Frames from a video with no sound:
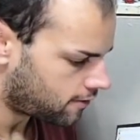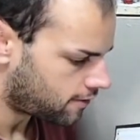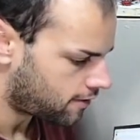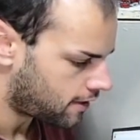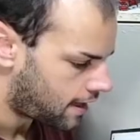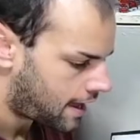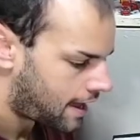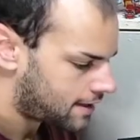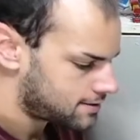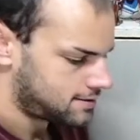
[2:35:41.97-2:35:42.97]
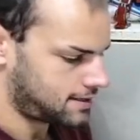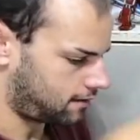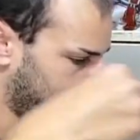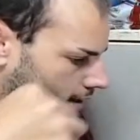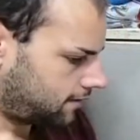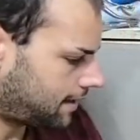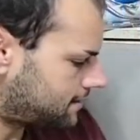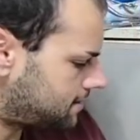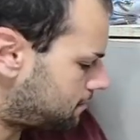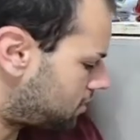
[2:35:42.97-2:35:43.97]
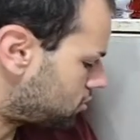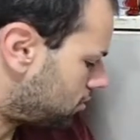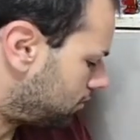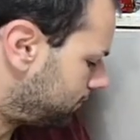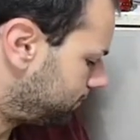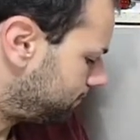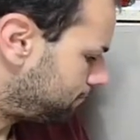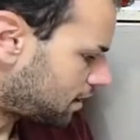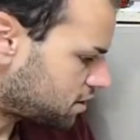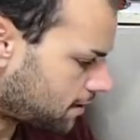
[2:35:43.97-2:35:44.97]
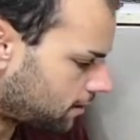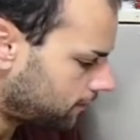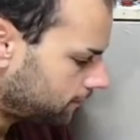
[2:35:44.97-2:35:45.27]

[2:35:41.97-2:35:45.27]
That's, yeah, okay. That's symmetrical. Much better.